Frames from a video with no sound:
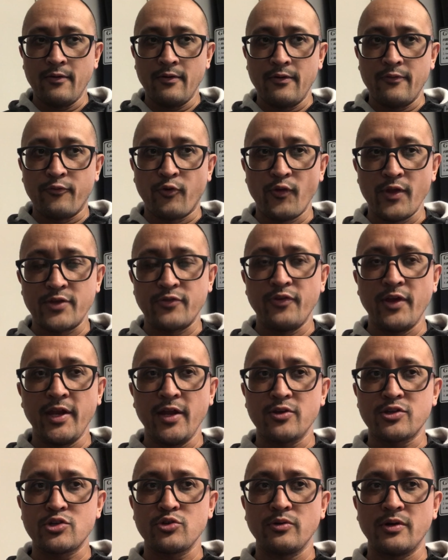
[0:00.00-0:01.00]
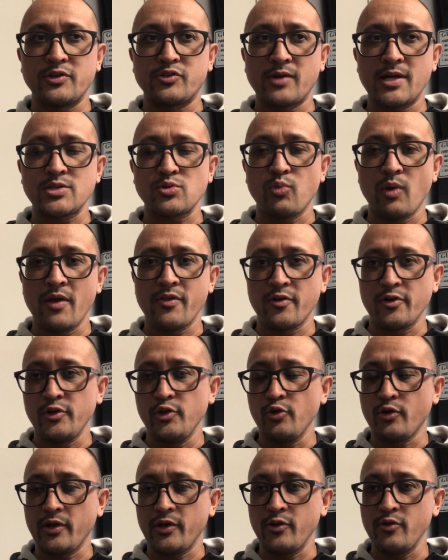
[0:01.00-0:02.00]
for this video to address whether
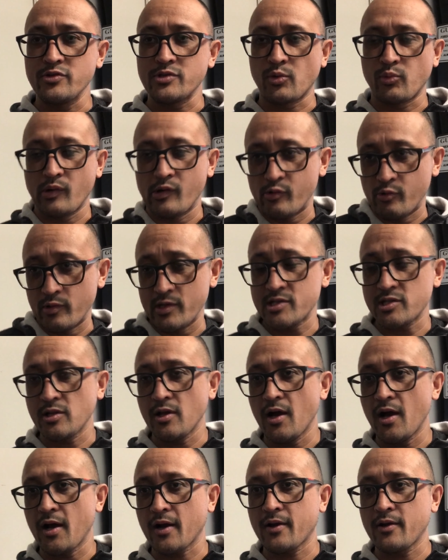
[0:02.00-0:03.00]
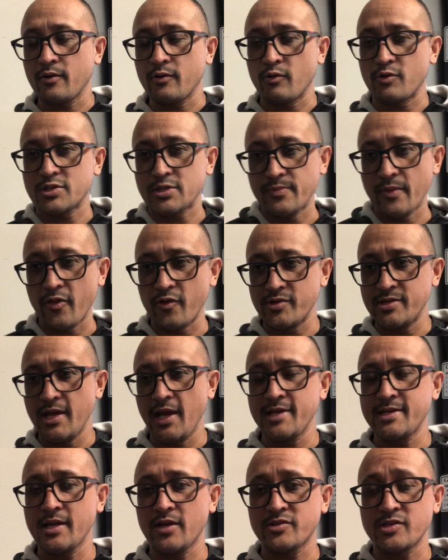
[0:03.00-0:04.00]
you can use a rear wrist lock or some other
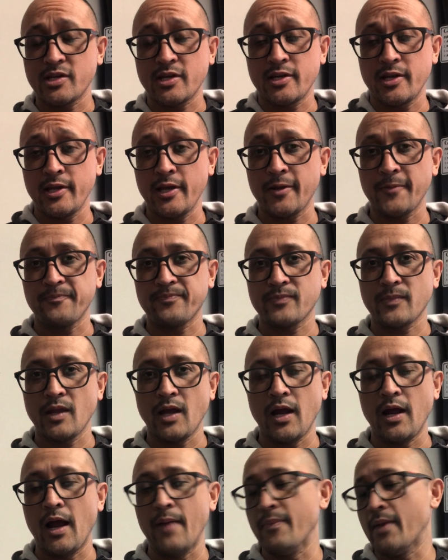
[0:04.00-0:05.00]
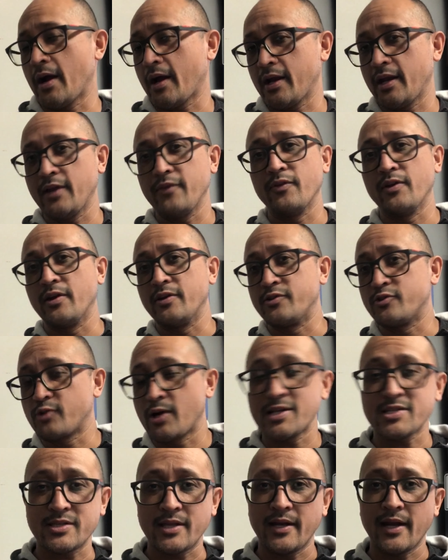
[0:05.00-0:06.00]
takedown technique, I'm not going to even
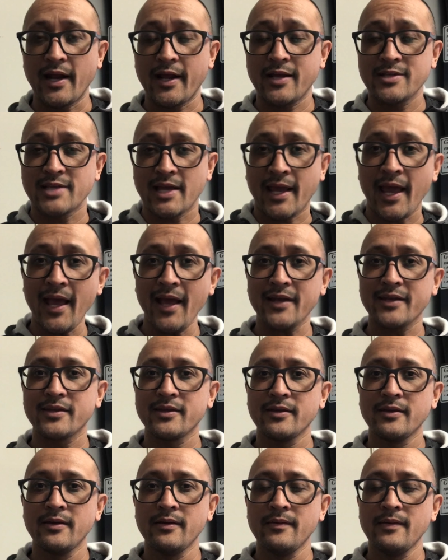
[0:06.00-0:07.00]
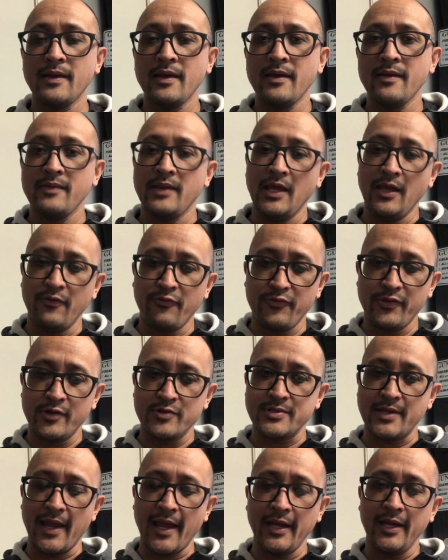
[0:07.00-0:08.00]
address that because I can't. If
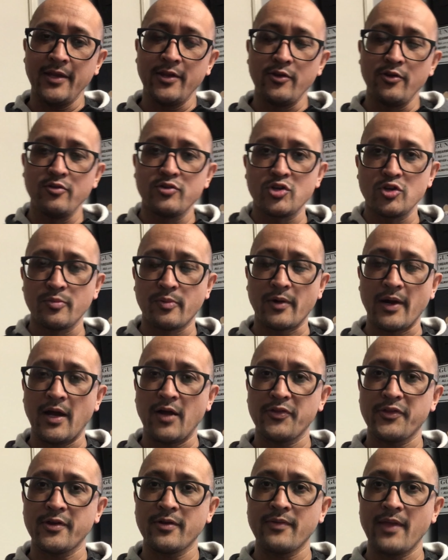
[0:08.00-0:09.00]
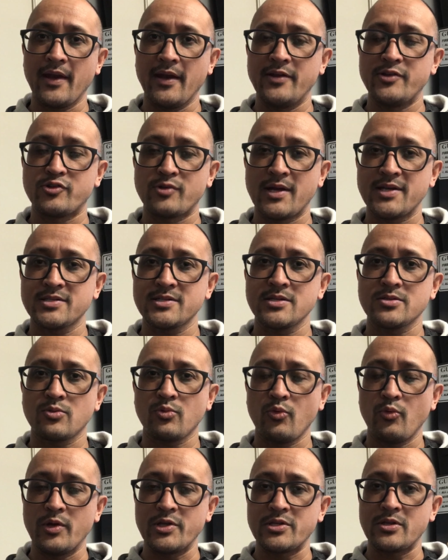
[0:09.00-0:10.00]
there's any YouTuber out there that addresses
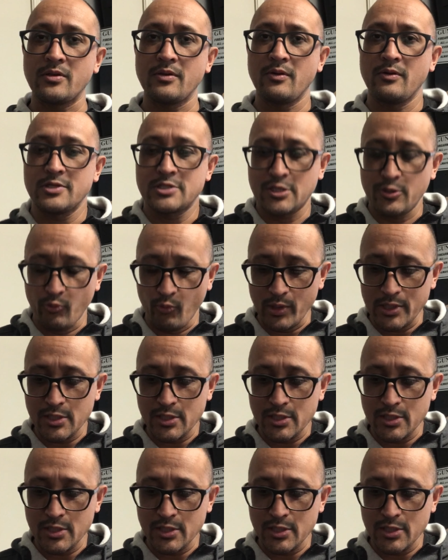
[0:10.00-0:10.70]
what